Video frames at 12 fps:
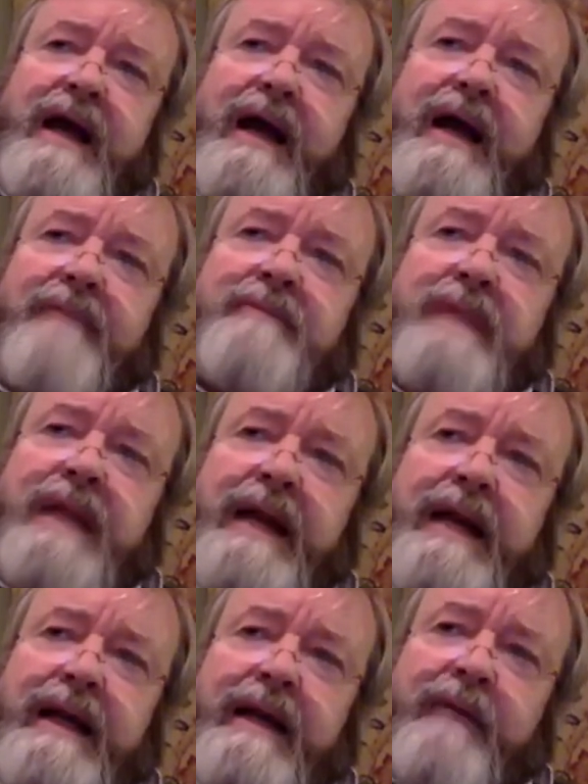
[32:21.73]

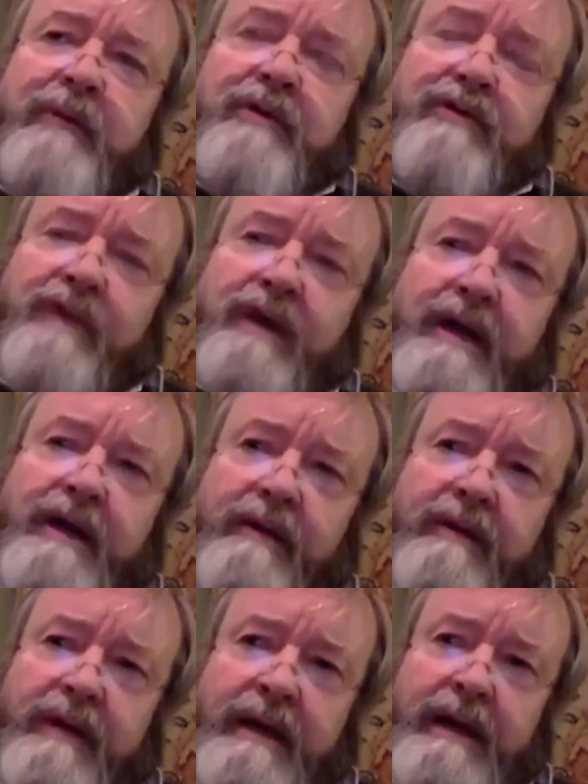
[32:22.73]
It would
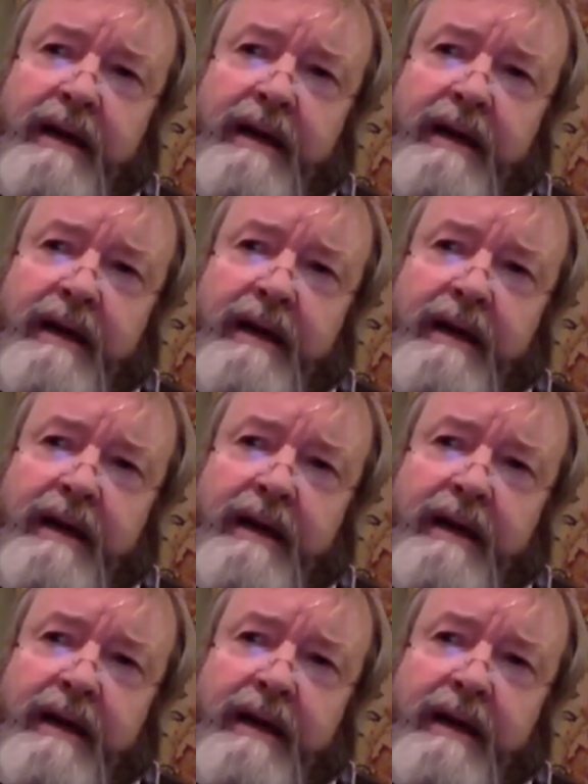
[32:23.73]
follow